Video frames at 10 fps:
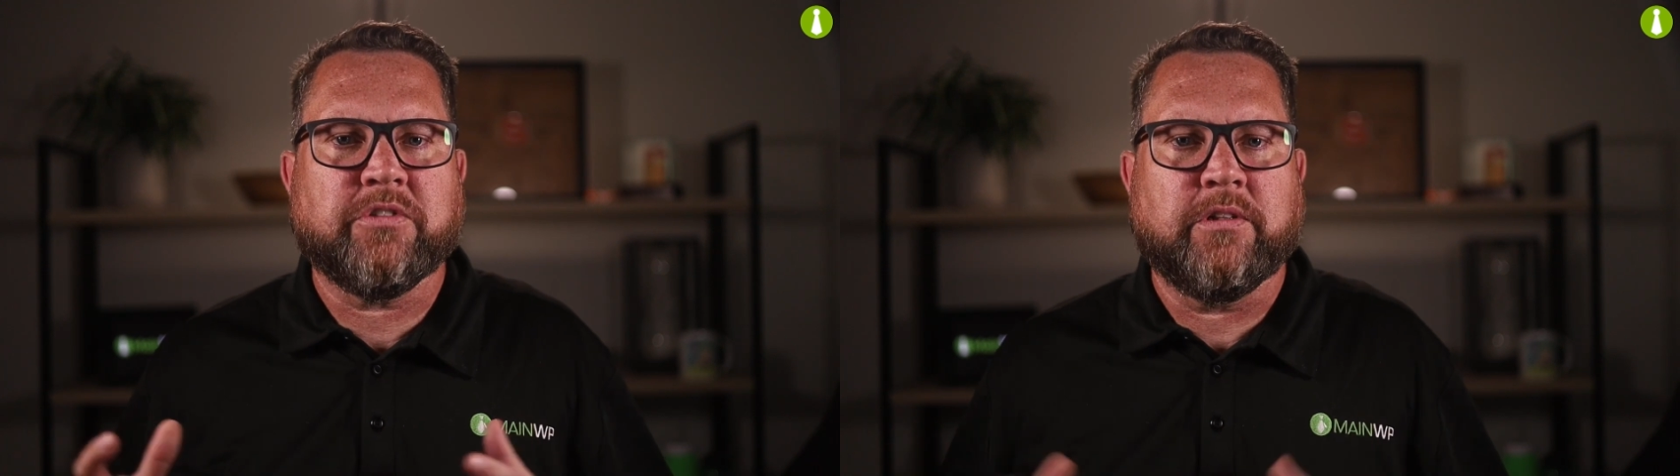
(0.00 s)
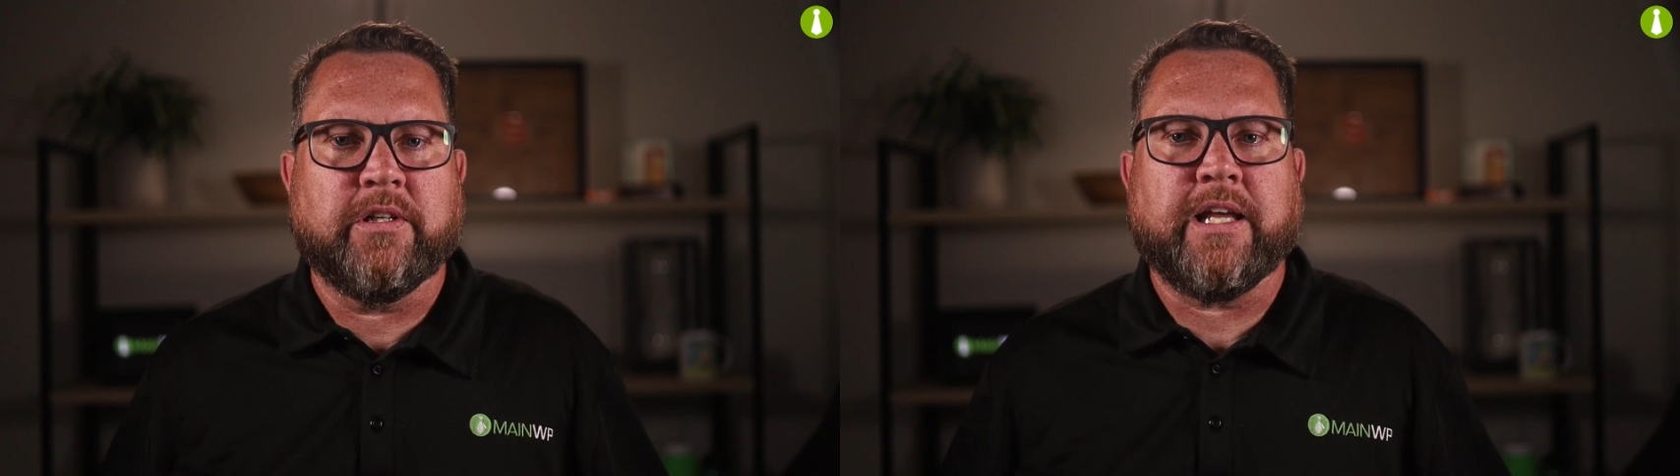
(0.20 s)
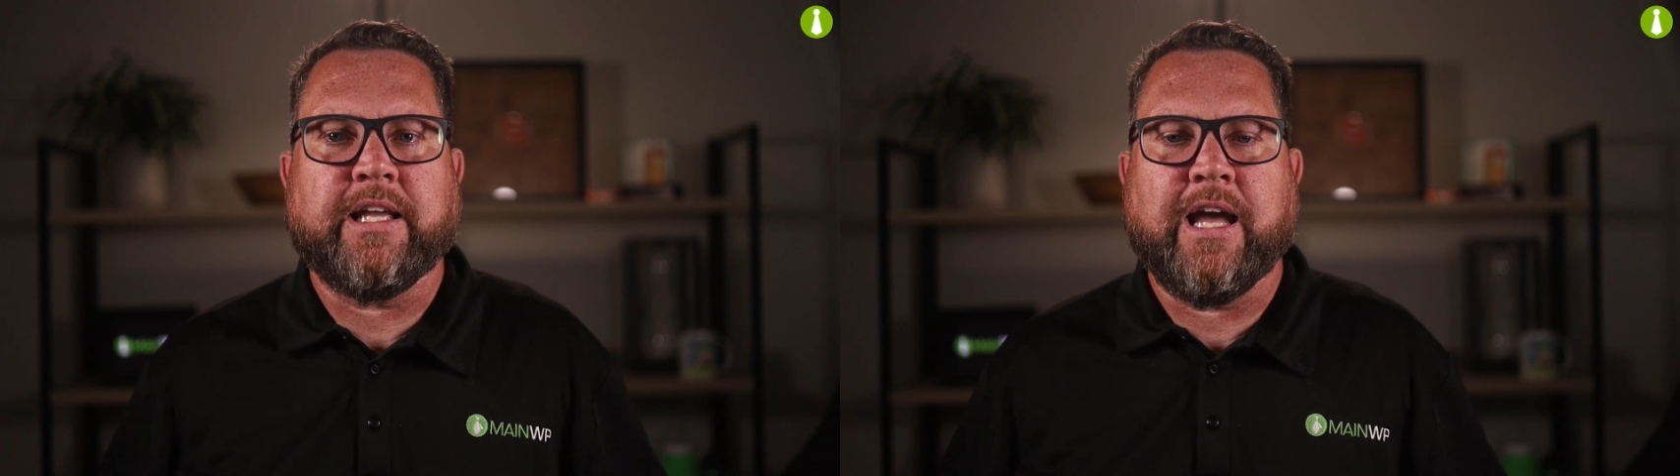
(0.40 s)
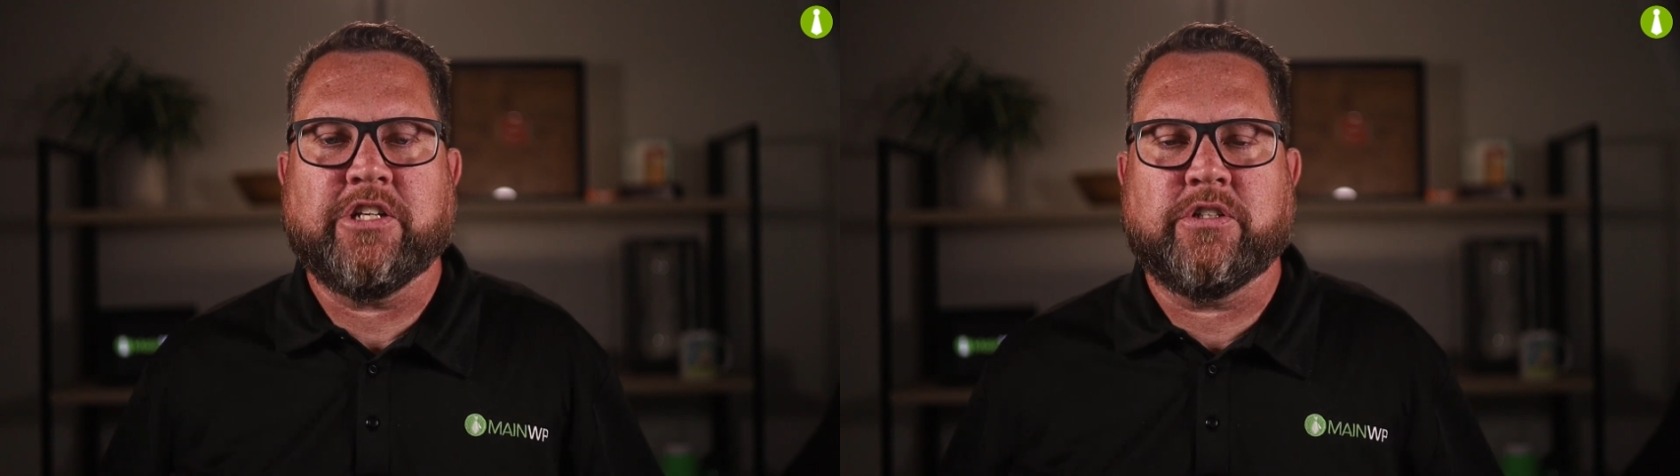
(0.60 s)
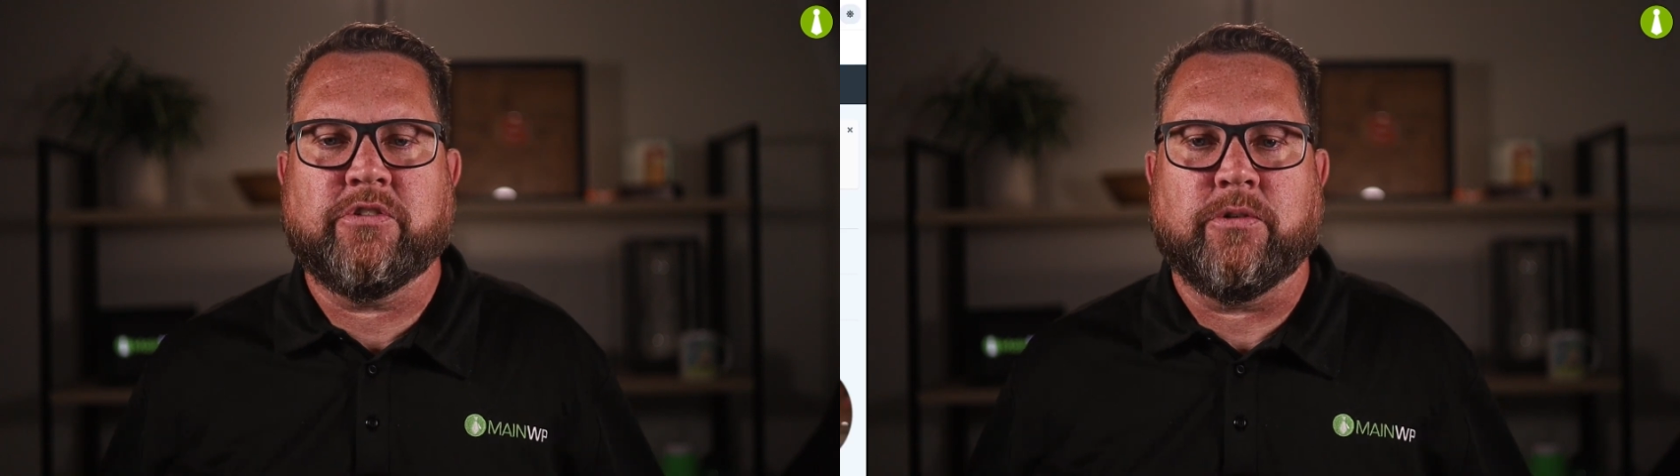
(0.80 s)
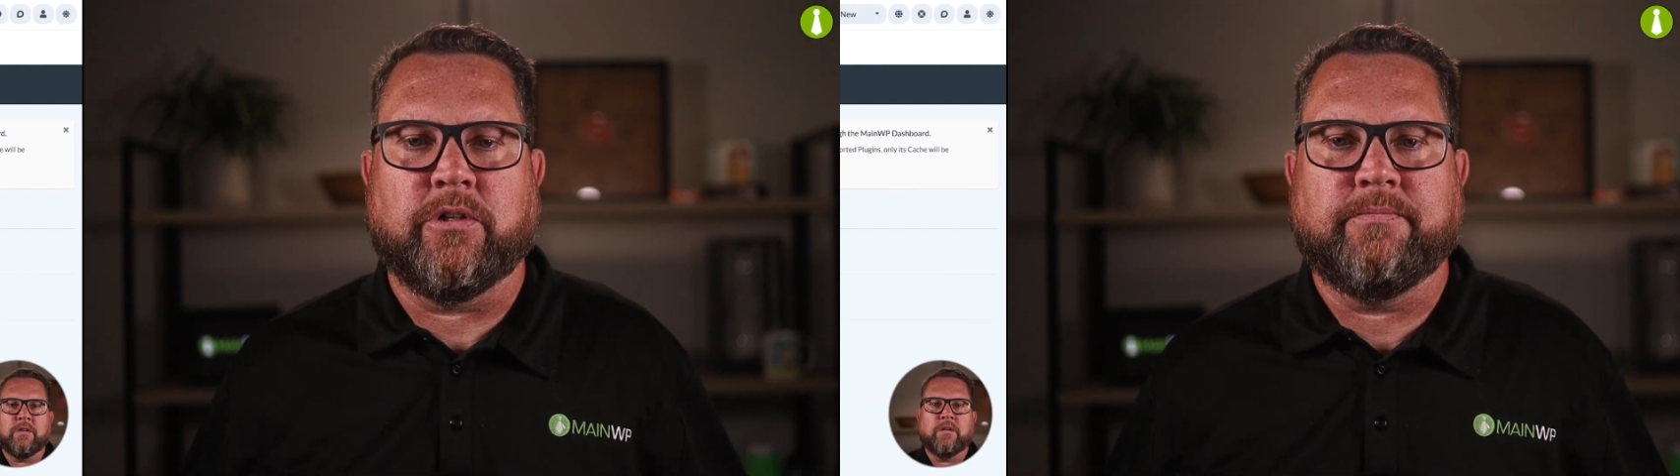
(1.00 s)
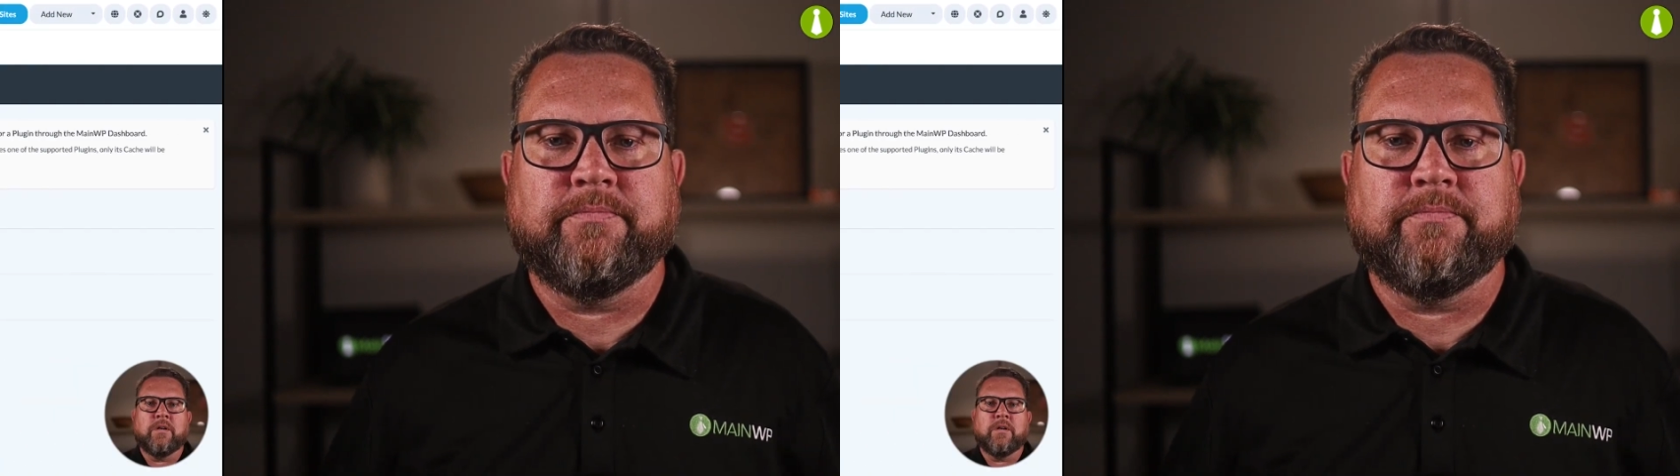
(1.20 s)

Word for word: look at Cache Control.